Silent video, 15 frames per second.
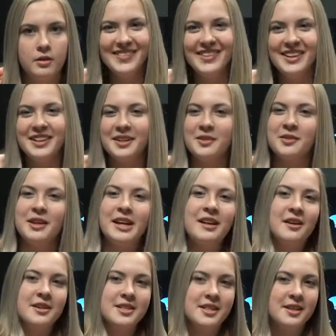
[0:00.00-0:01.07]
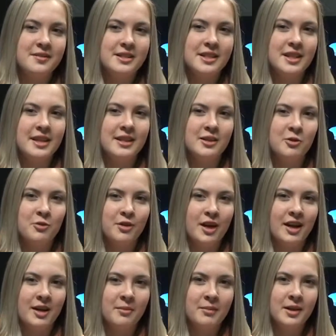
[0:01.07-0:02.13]
We had to create ourselves saying the
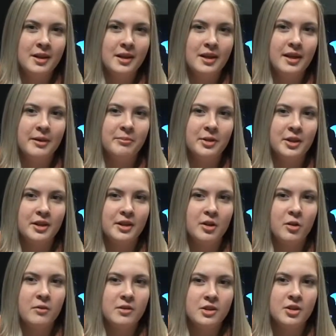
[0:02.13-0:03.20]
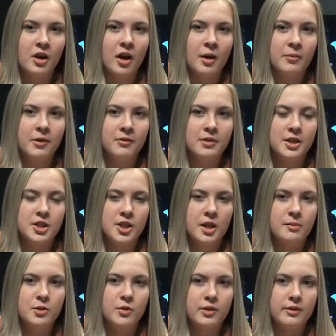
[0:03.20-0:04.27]
rhyme and put it over top of the
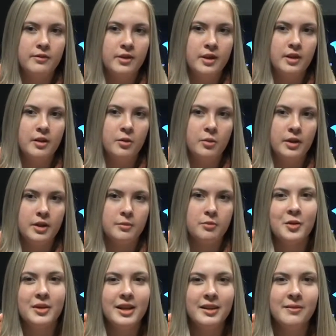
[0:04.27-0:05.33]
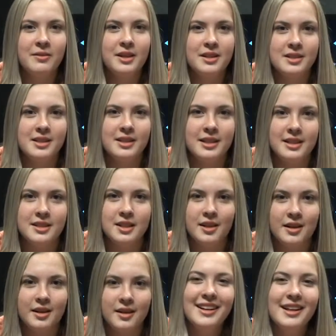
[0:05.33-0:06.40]
Shape Tween video we had previously
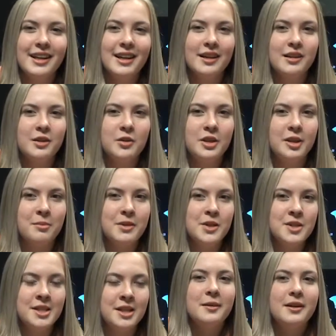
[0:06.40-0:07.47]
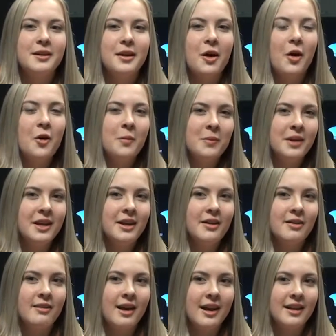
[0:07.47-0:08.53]
done, including music, opening
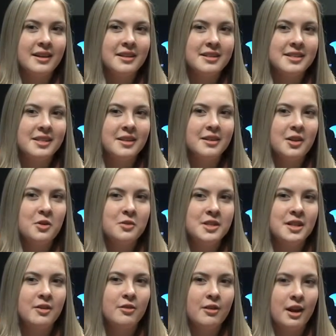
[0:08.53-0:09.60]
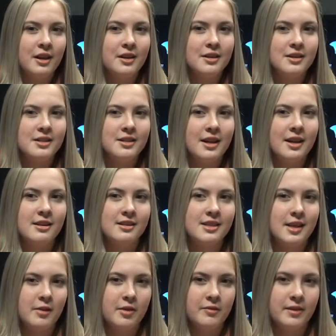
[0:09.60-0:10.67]
credits, closing credits, and
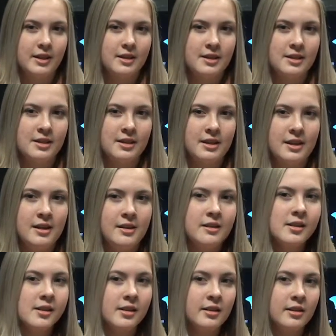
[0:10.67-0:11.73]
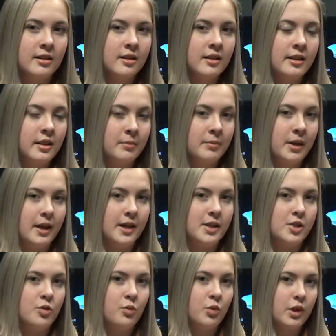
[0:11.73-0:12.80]
sound effects. Here's a little clip
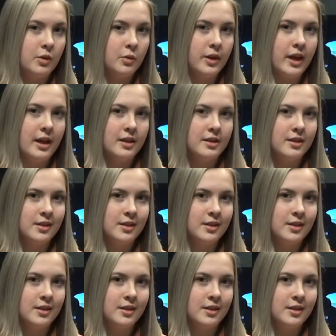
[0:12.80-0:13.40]
as to what we had to